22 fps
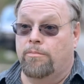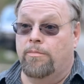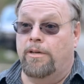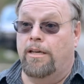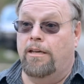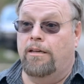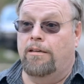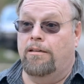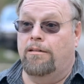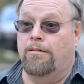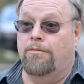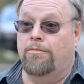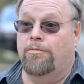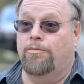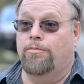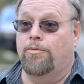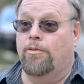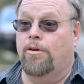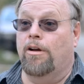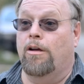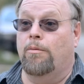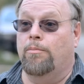me
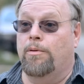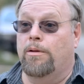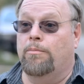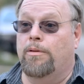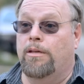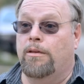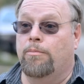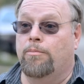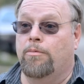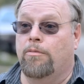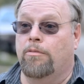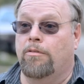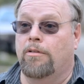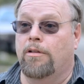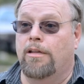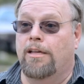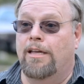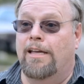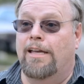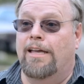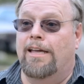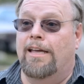for helping people
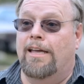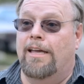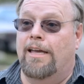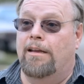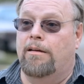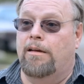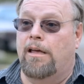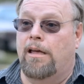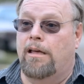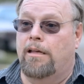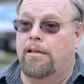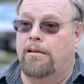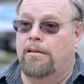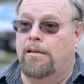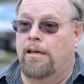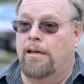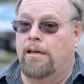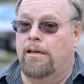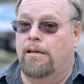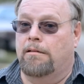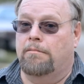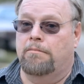and, uh,
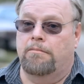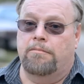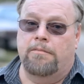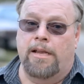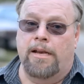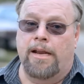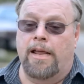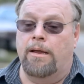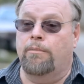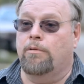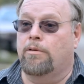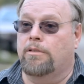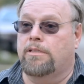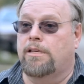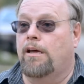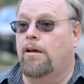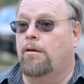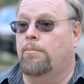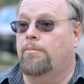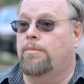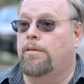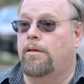uh, and able to
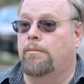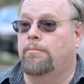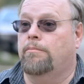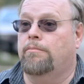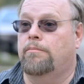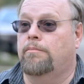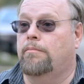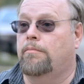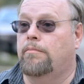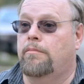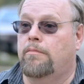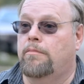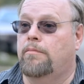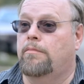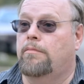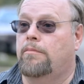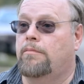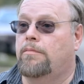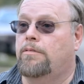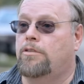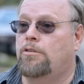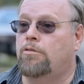help them
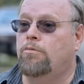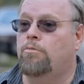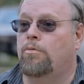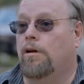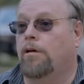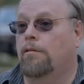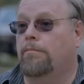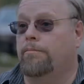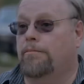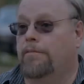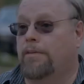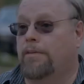do well.